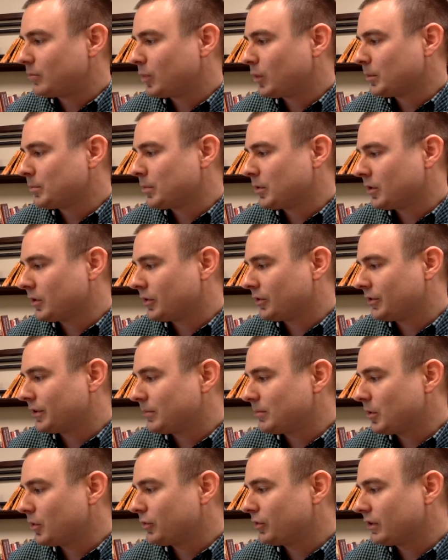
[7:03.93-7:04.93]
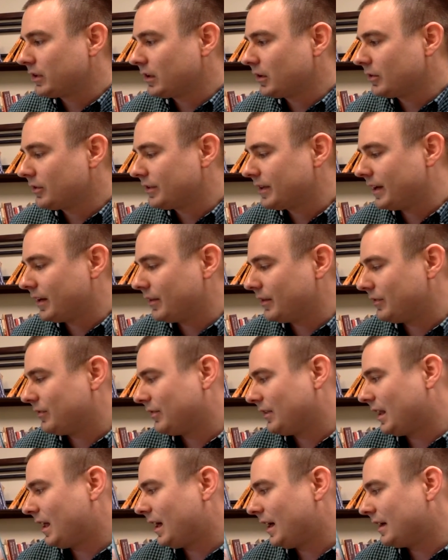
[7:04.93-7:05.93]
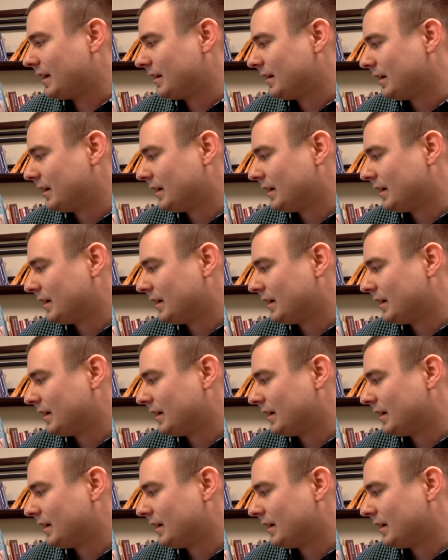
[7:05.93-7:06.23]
more birds, and most learned how to fly.